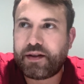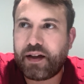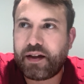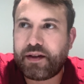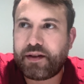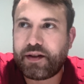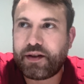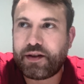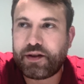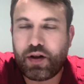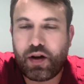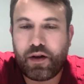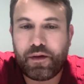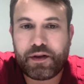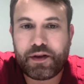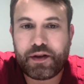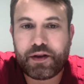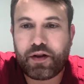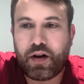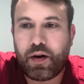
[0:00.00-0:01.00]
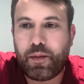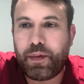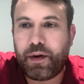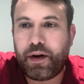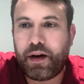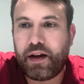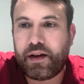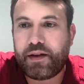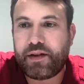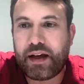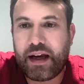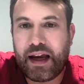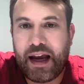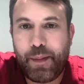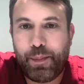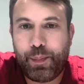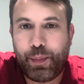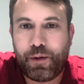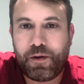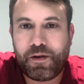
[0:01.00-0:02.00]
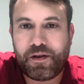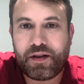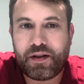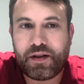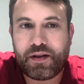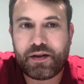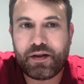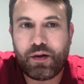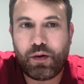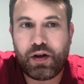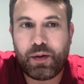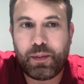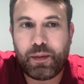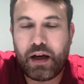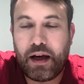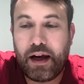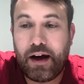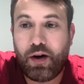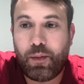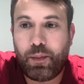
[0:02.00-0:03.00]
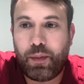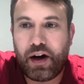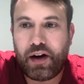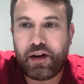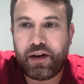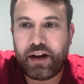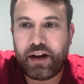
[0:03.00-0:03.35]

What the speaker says: That's the services company. It's a campus. It's ultimately our brand and